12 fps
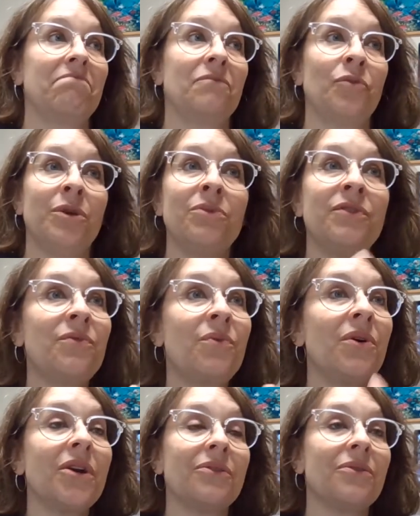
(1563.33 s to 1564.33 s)
we moved
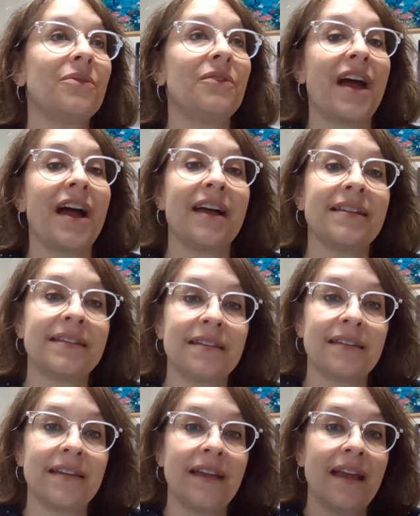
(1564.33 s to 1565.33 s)
forward through
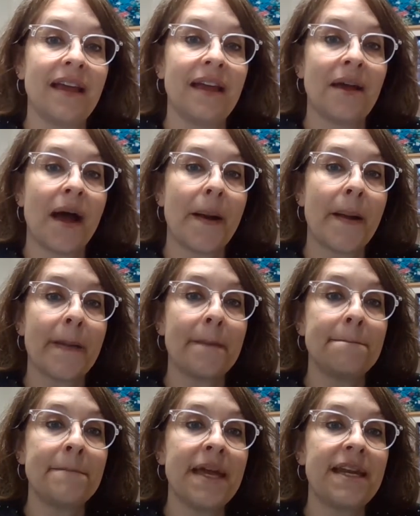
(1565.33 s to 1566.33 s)
that.
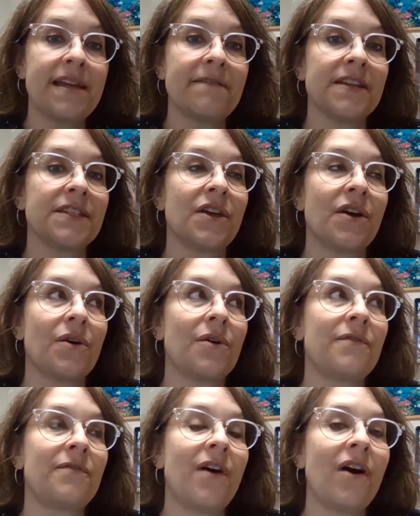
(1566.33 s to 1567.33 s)
Many of us,
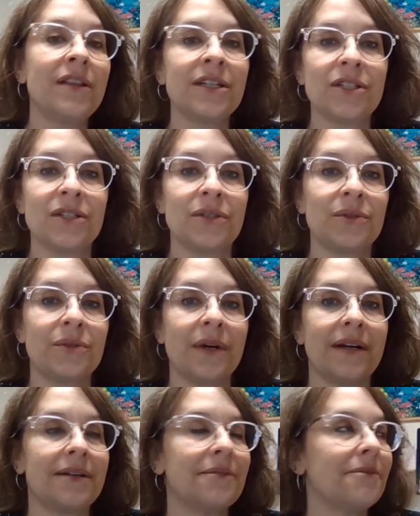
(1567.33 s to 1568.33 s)
though, fall into
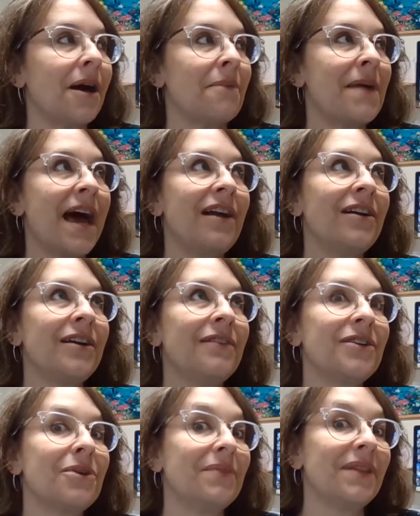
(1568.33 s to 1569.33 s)
a pattern
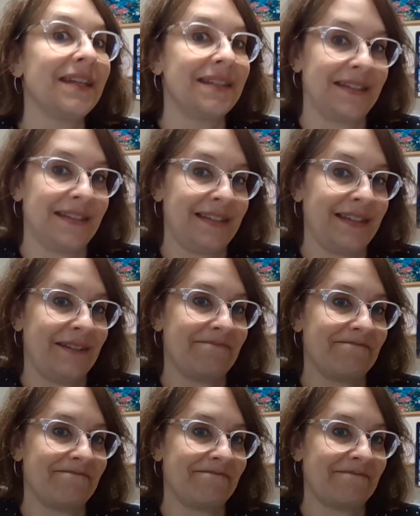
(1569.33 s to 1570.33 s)
of complacency.
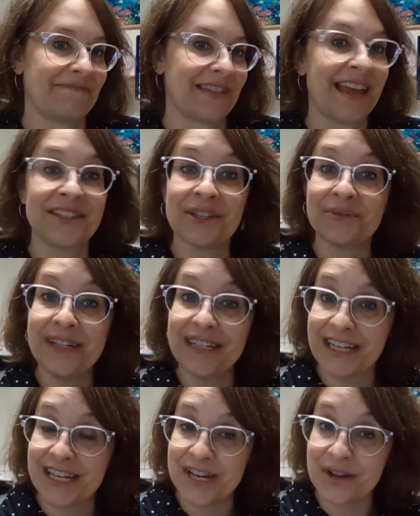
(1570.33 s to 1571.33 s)
As the
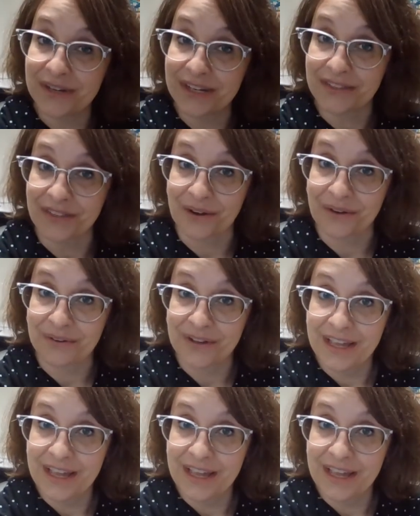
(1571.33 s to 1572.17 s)
reading noted, though,